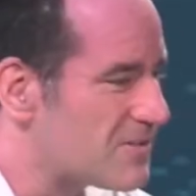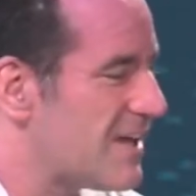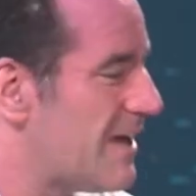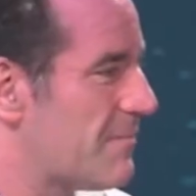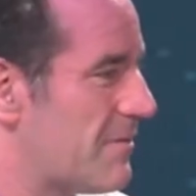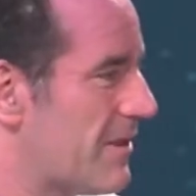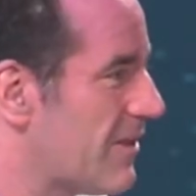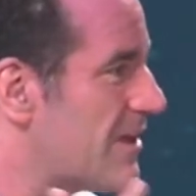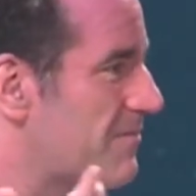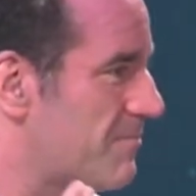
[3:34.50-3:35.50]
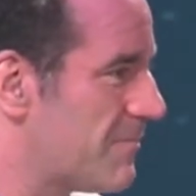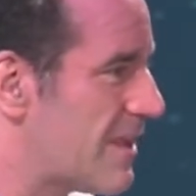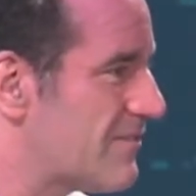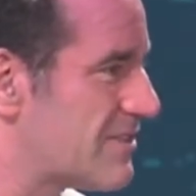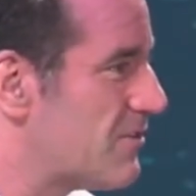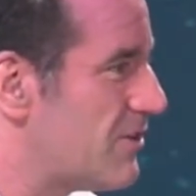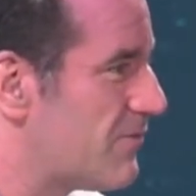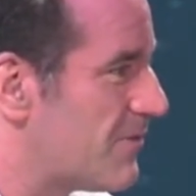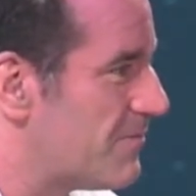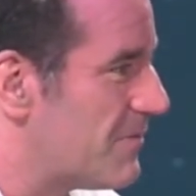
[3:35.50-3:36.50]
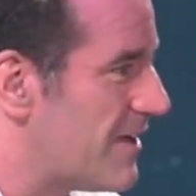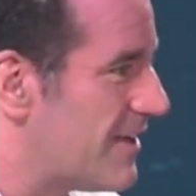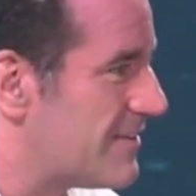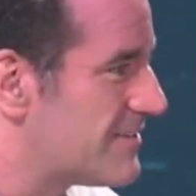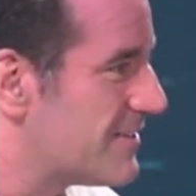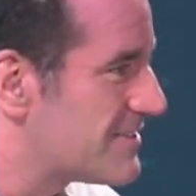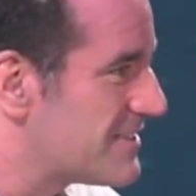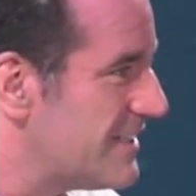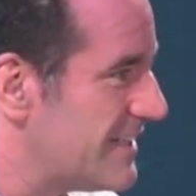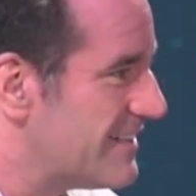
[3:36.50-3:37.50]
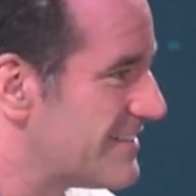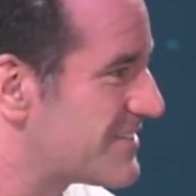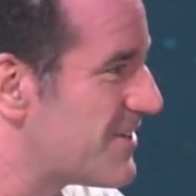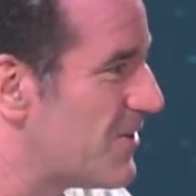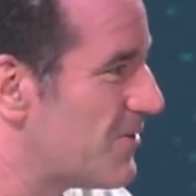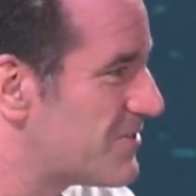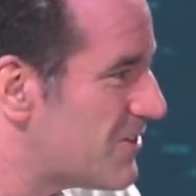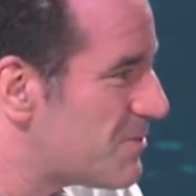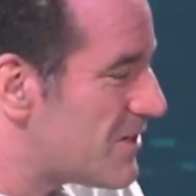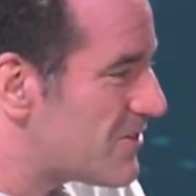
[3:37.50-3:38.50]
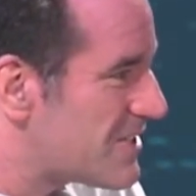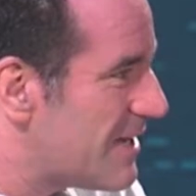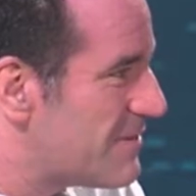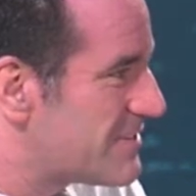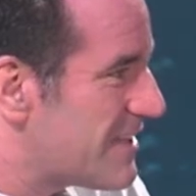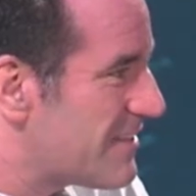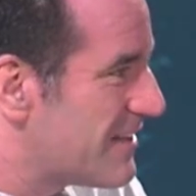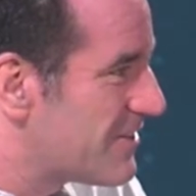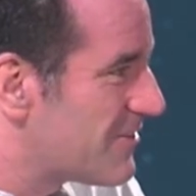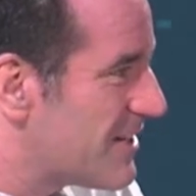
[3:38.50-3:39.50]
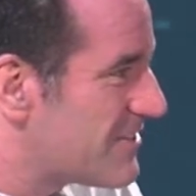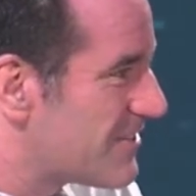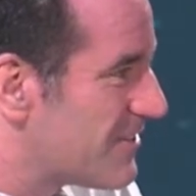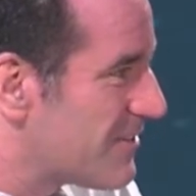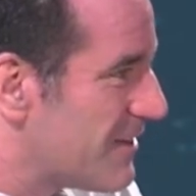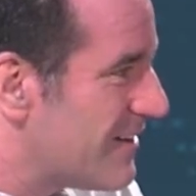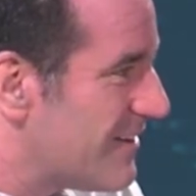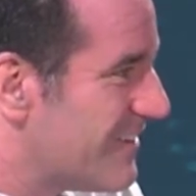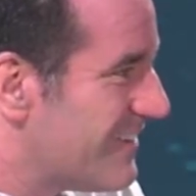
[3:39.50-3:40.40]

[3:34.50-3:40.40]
time. I mean, a lot of us know you from Tennessee, so tell us about your time as athletic director there.